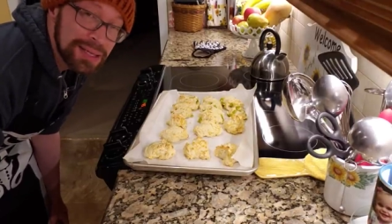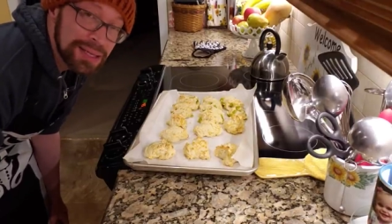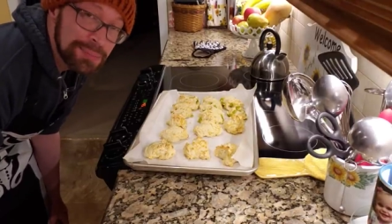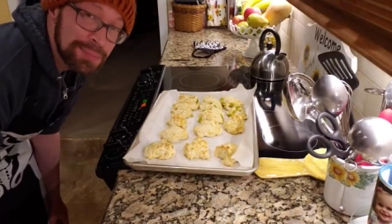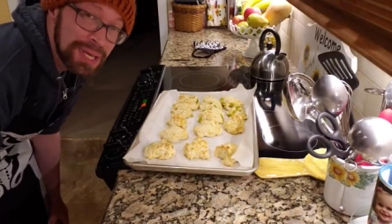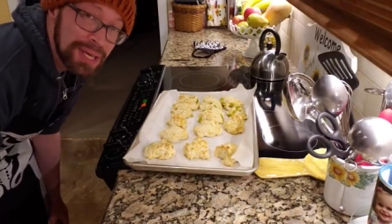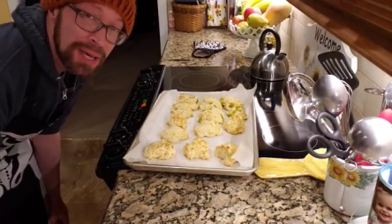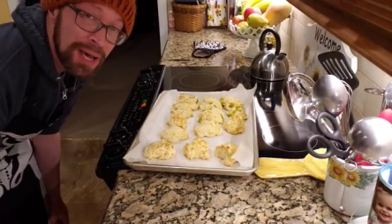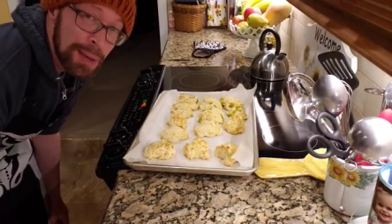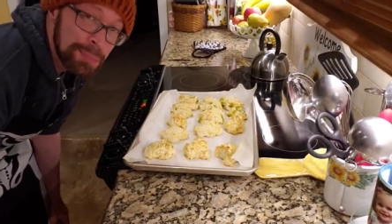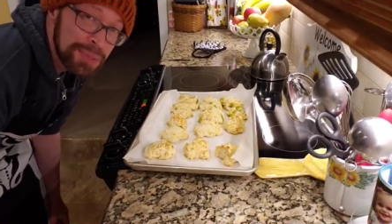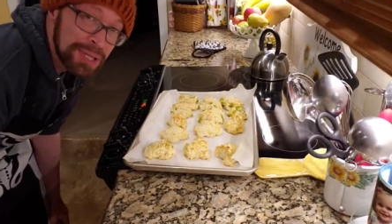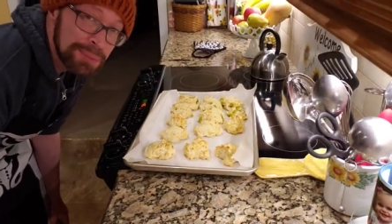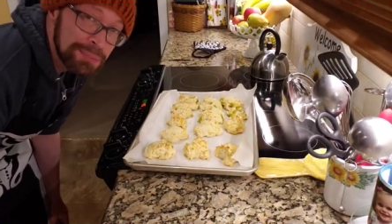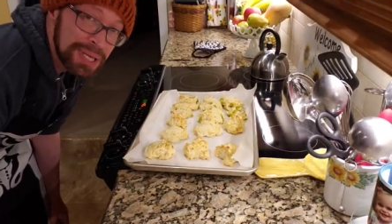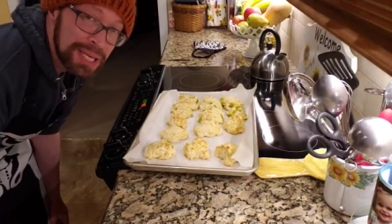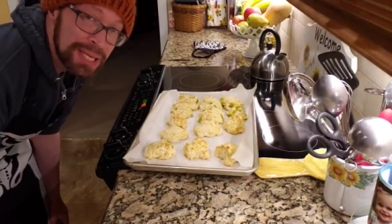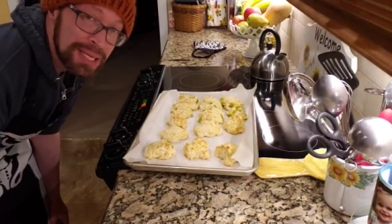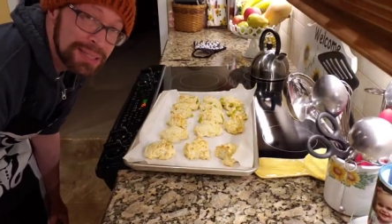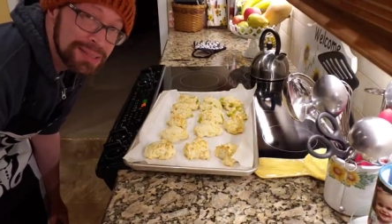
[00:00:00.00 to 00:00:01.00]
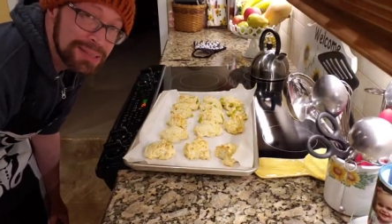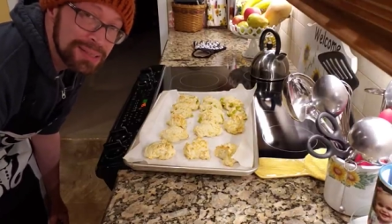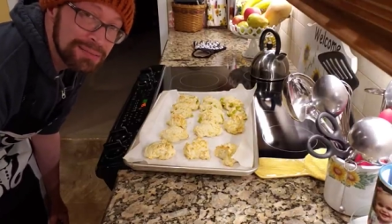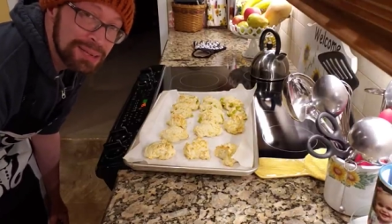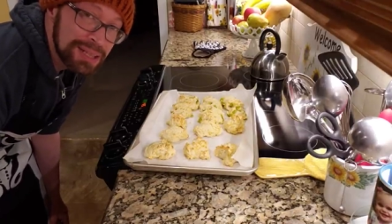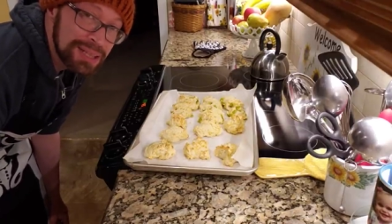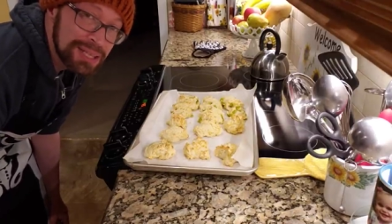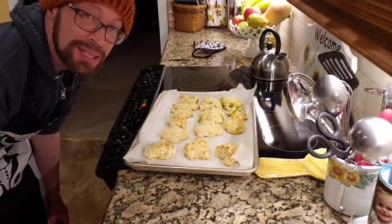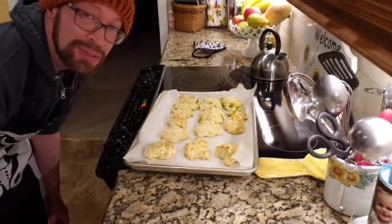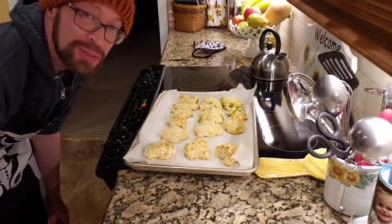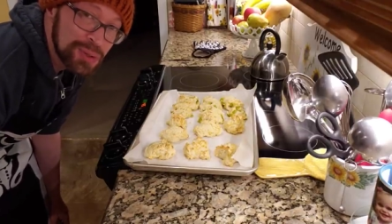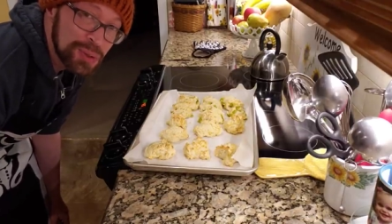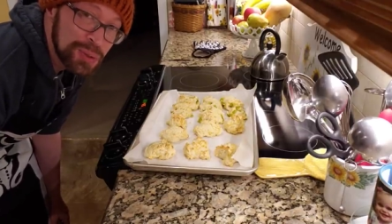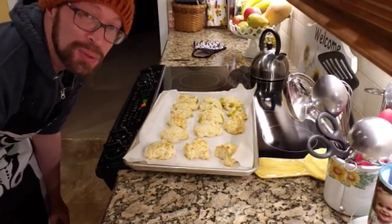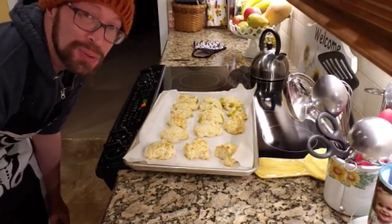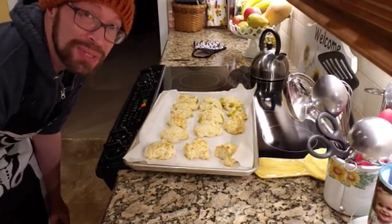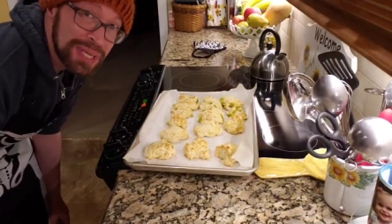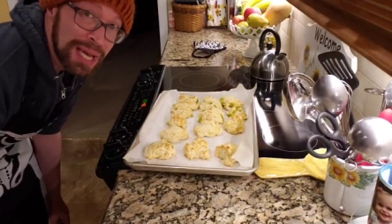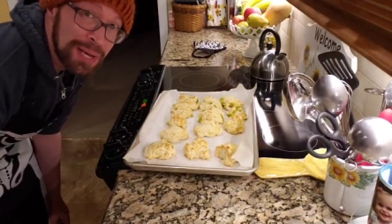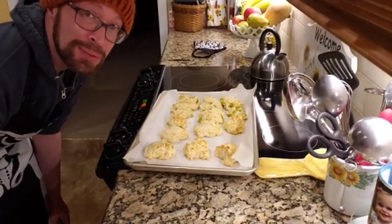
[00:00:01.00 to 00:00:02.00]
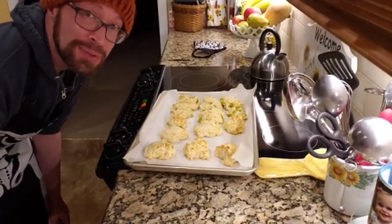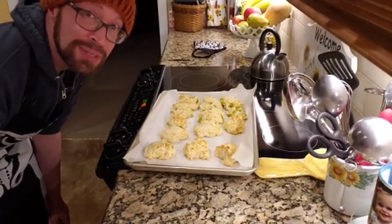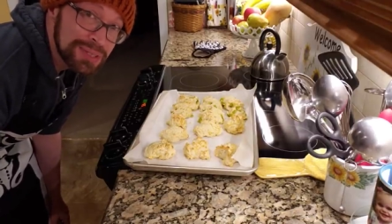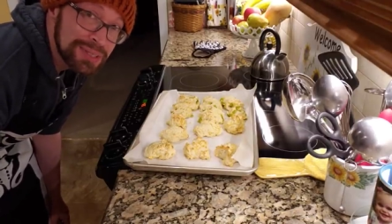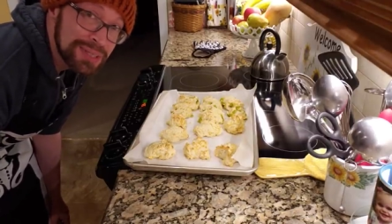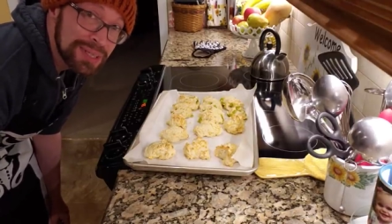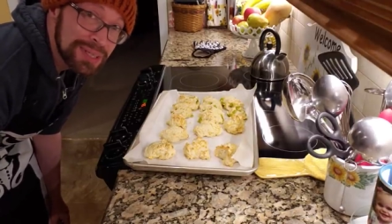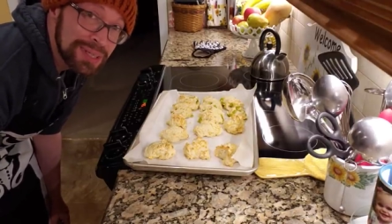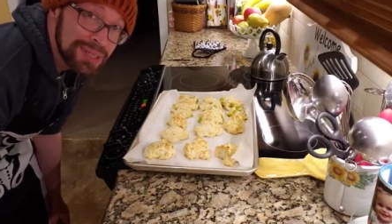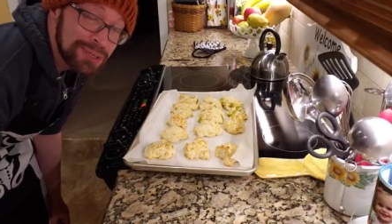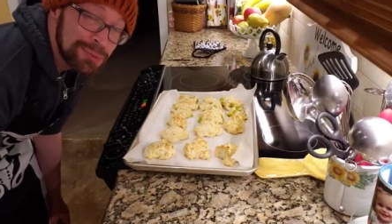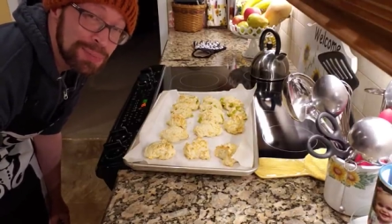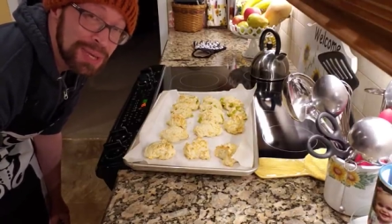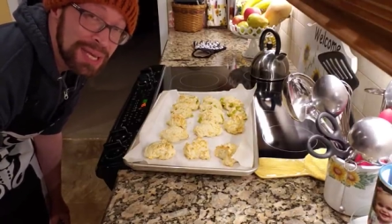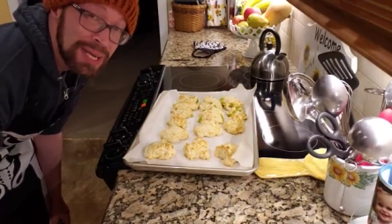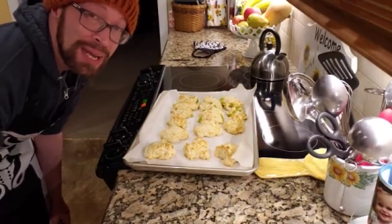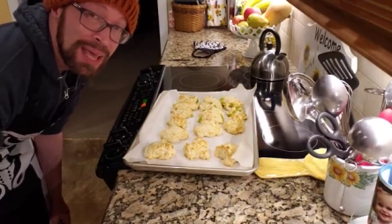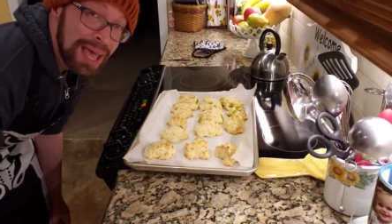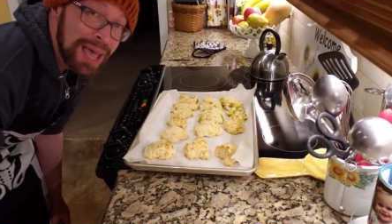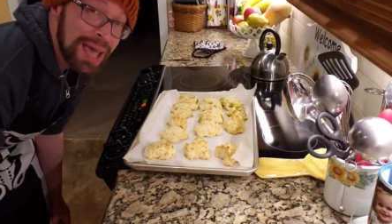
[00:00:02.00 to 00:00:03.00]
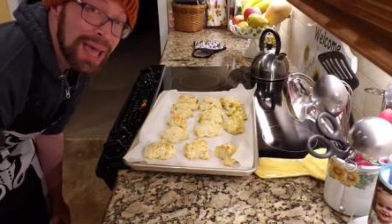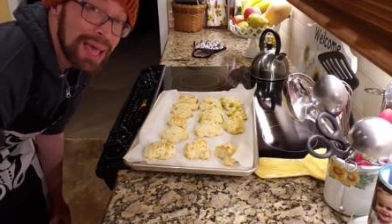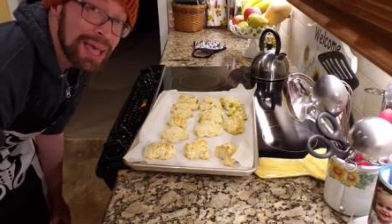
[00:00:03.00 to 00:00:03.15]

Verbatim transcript: give me a couple of minutes to let these cool down just a little bit,